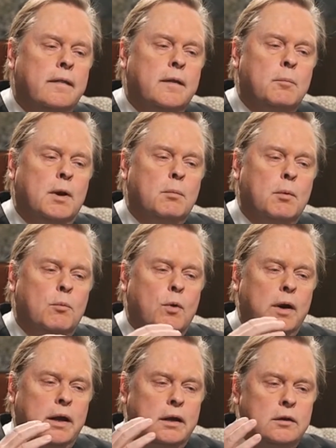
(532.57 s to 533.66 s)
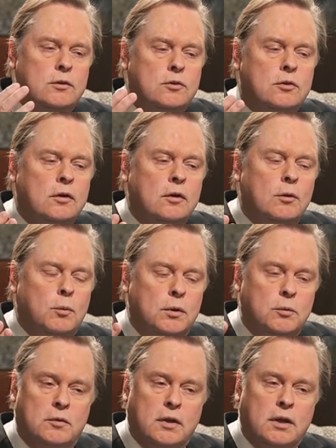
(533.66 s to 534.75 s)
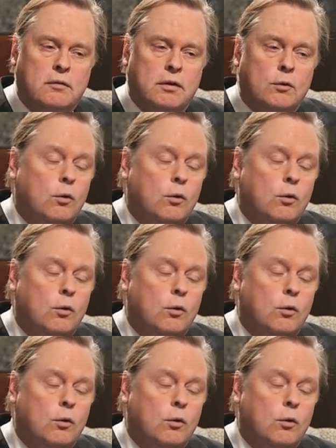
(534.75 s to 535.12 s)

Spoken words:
The minimum wage, when you think of it,